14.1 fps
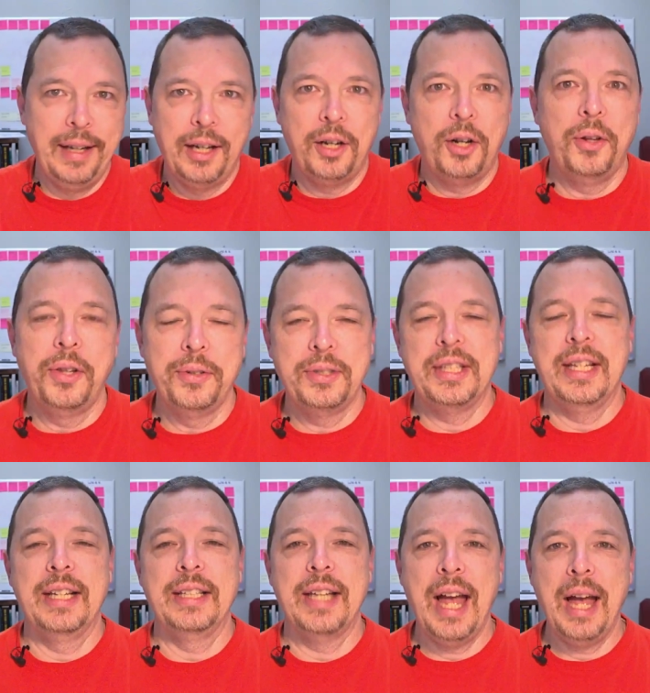yeah, all those
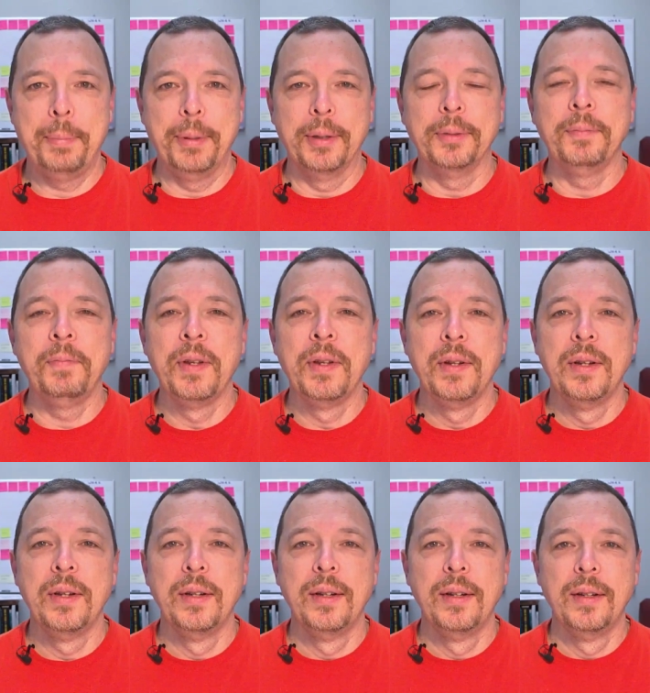things happen.
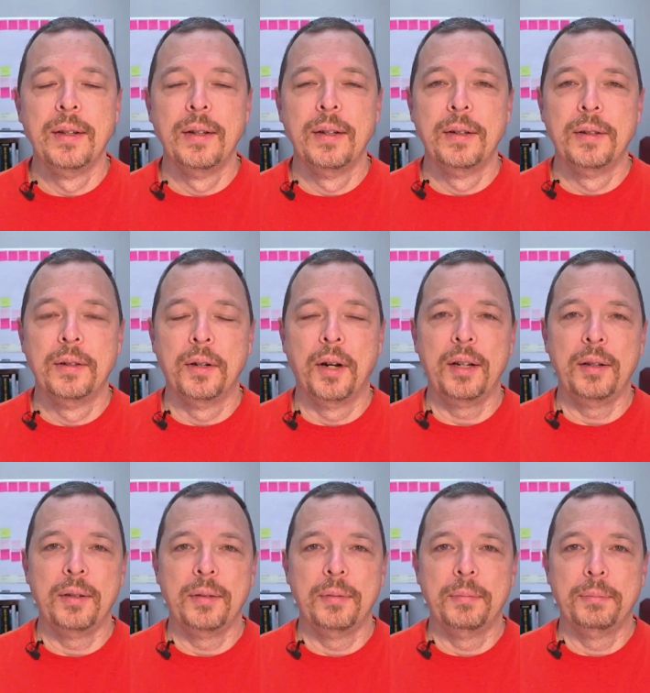
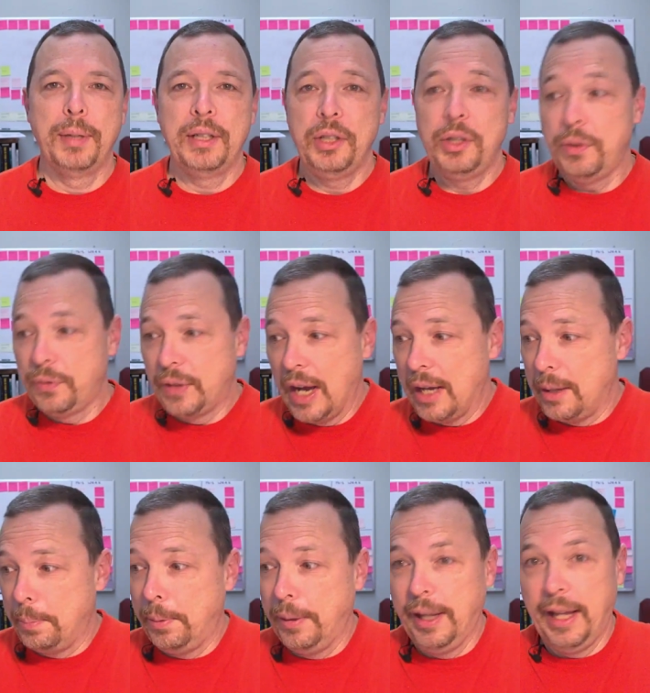Right? But you've
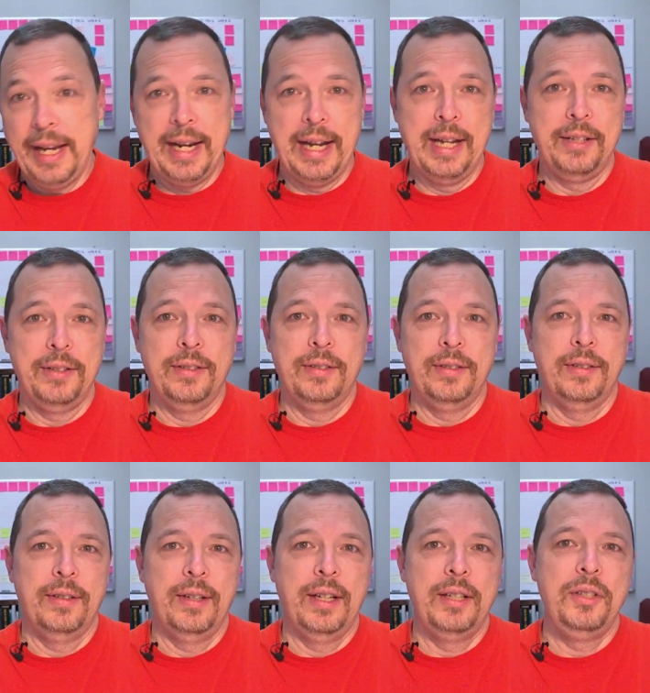got a plan
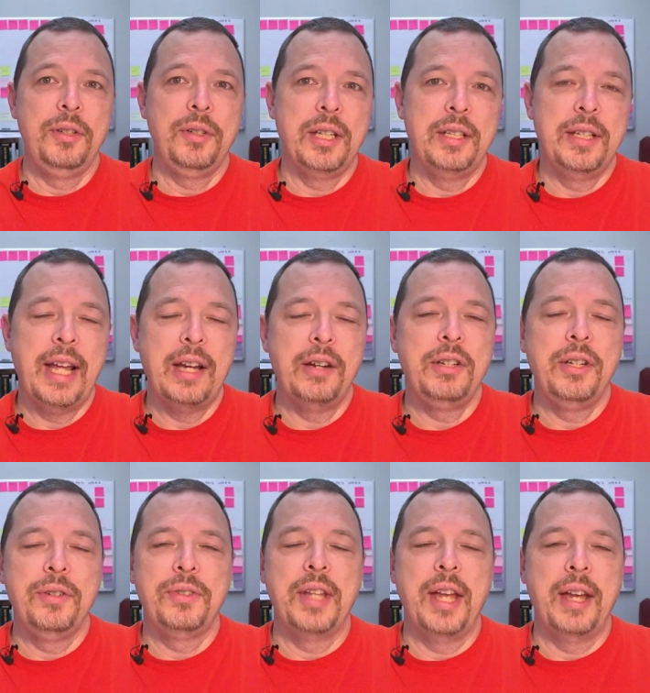and you can now
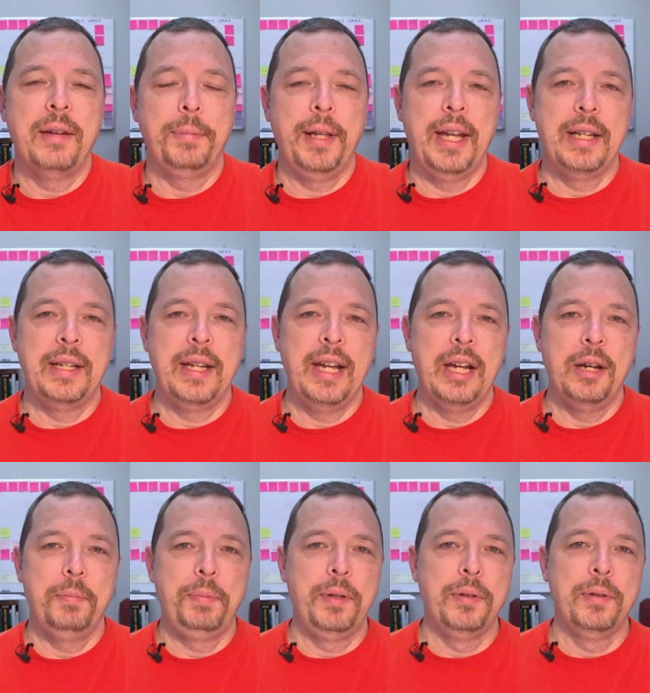use that plan to
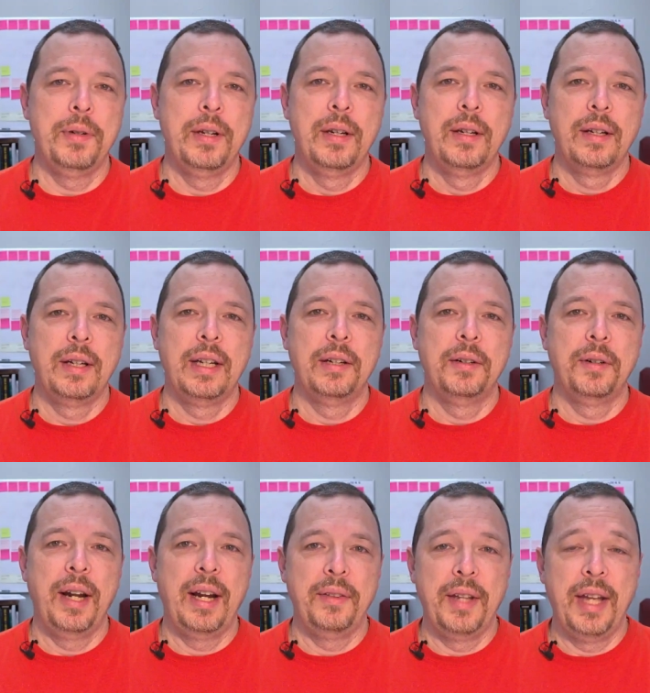help you get
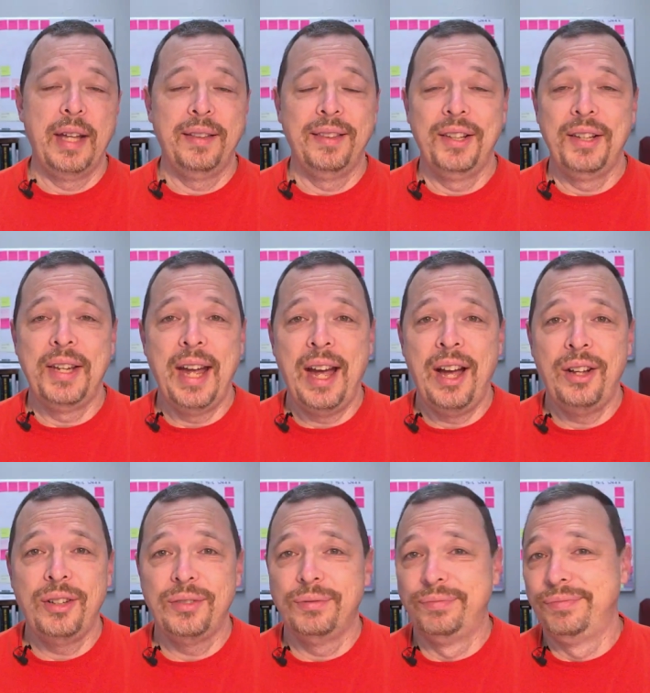around that. And the
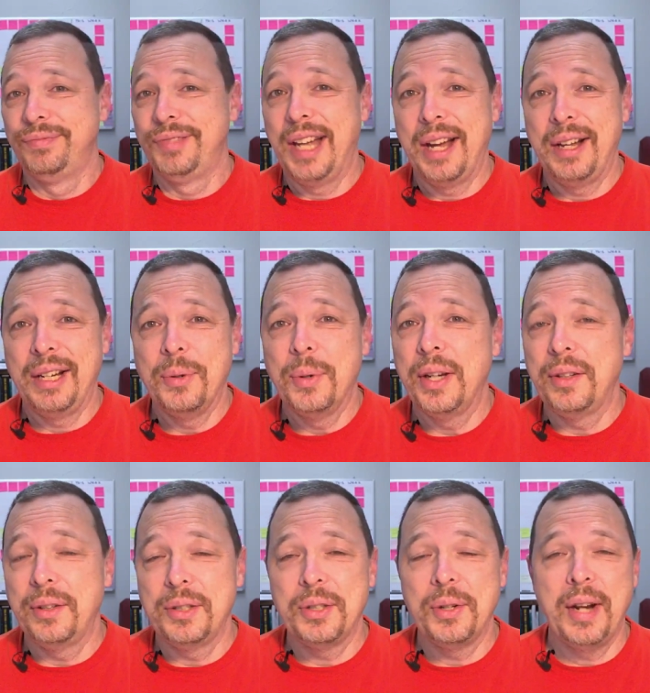doubt, doubting
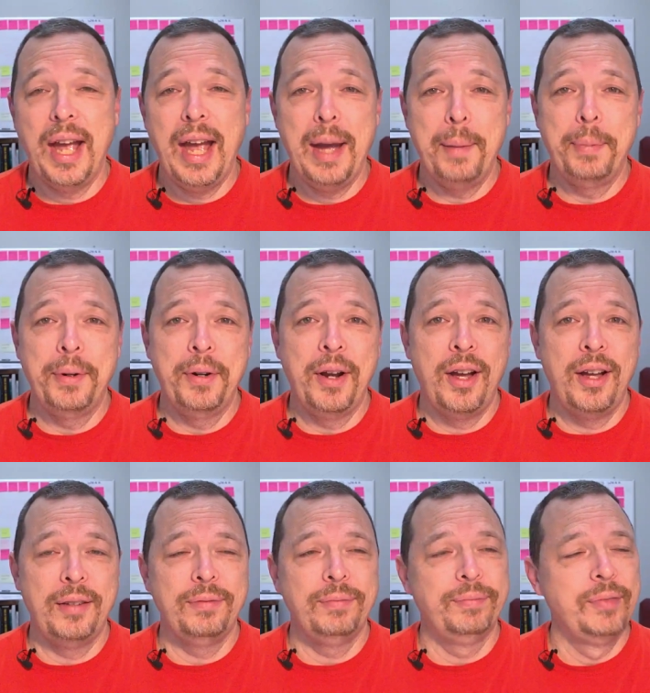whether it's going to happen or
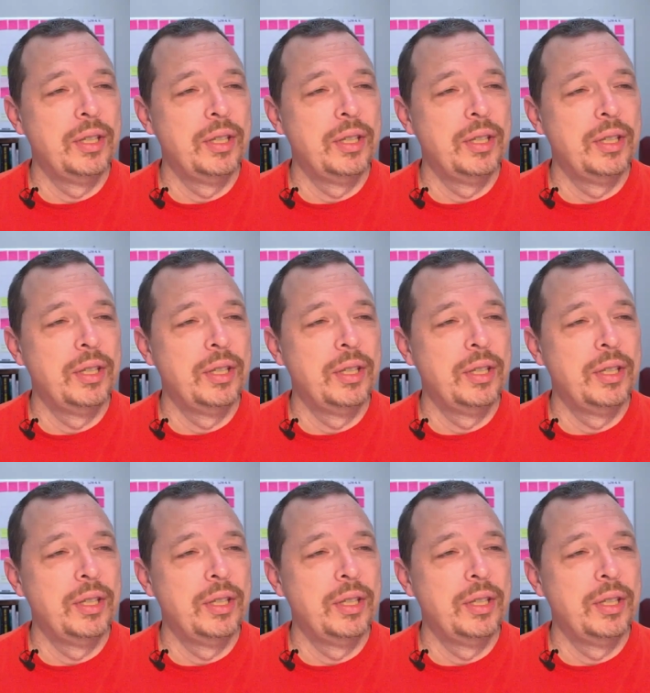not,